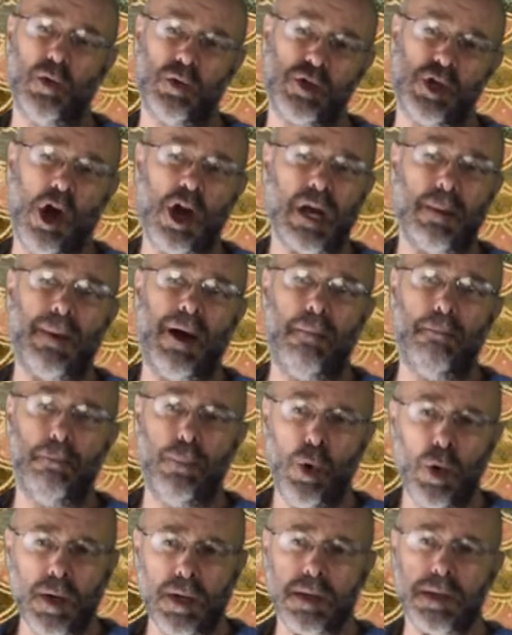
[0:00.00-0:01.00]
talk about
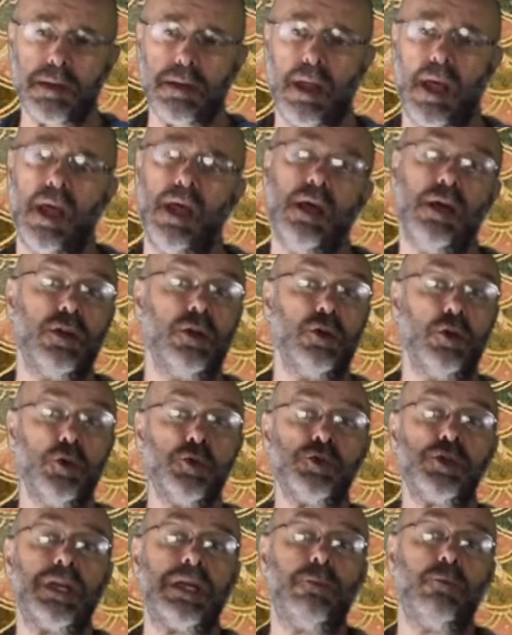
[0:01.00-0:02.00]
books,
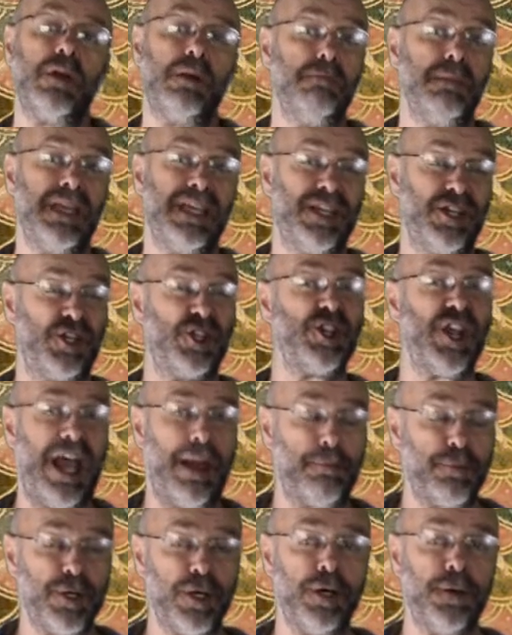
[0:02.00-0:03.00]
usually we mean
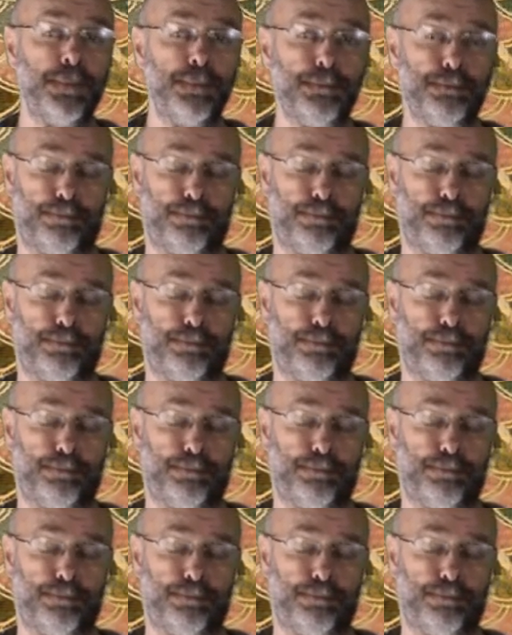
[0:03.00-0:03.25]
chapter.